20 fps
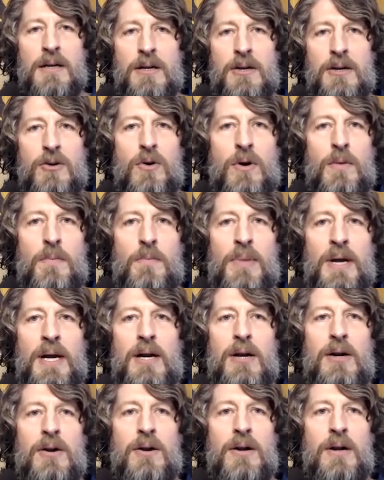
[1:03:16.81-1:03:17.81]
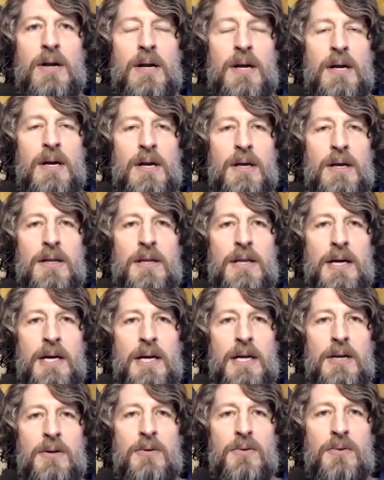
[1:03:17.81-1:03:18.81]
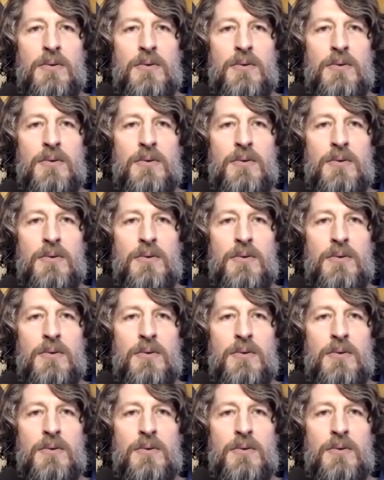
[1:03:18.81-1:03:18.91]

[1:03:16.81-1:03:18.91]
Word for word: you know, a bear, then